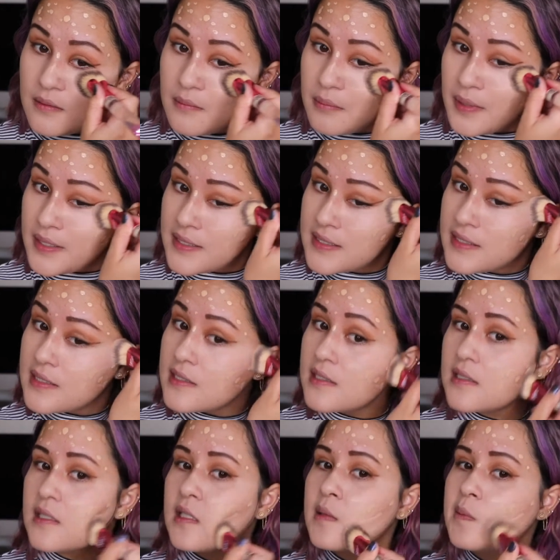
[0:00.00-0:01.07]
bus
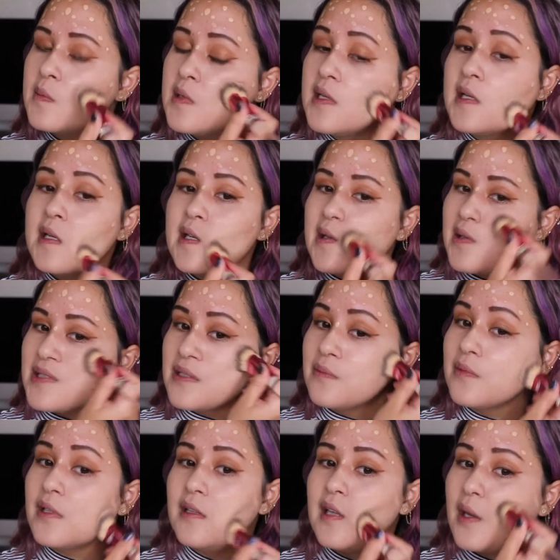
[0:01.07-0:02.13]
system is
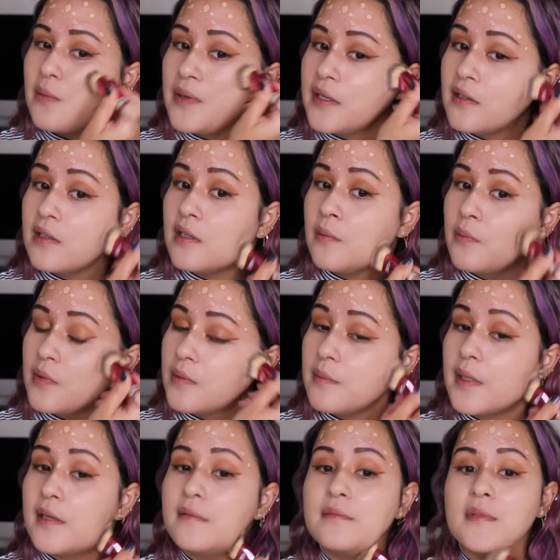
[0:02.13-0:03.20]
something that we could implement.